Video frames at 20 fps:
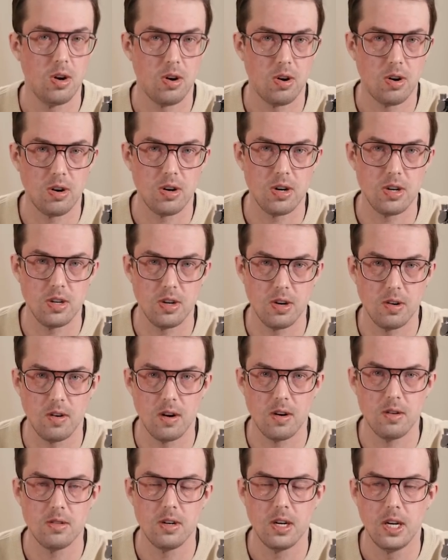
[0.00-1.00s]
or
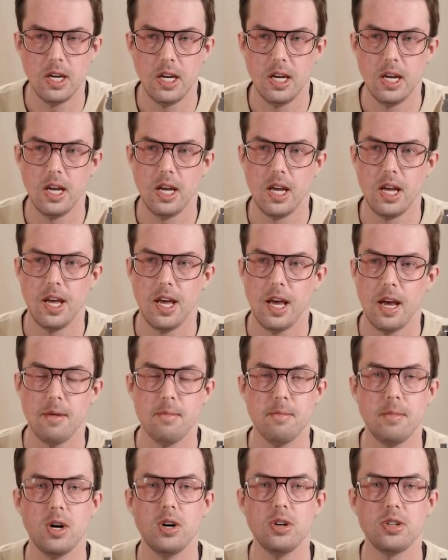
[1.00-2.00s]
Euro. And
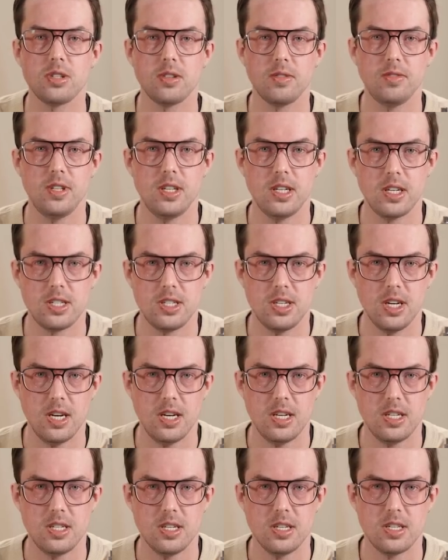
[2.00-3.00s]
most of the
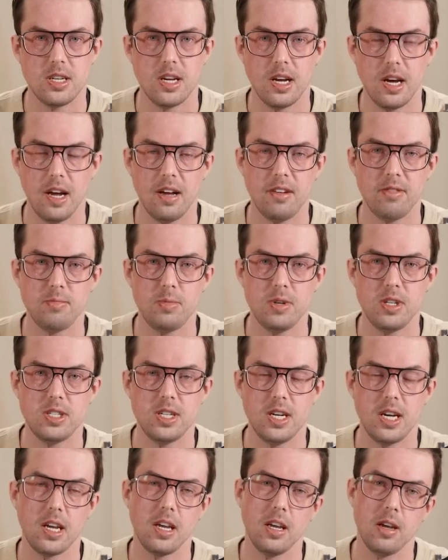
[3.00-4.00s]
exchanges have been
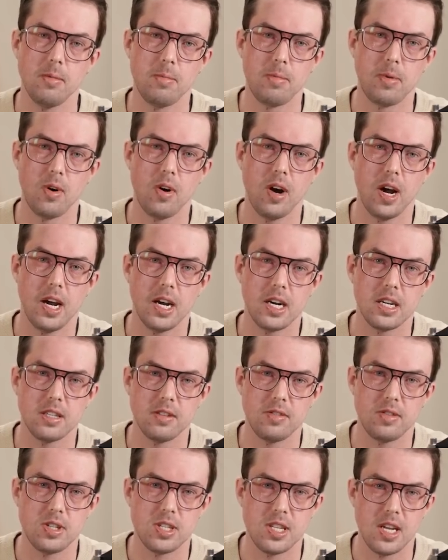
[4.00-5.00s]
taking a
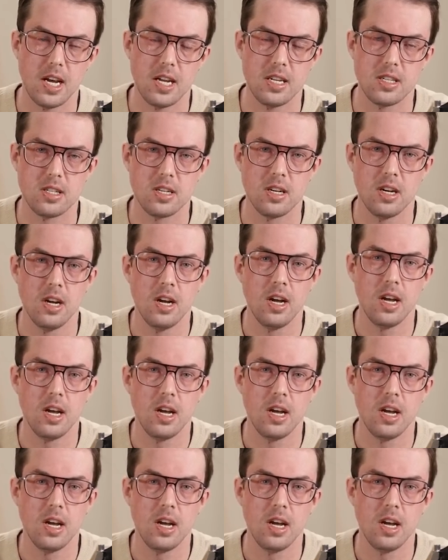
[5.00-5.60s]
proactive stance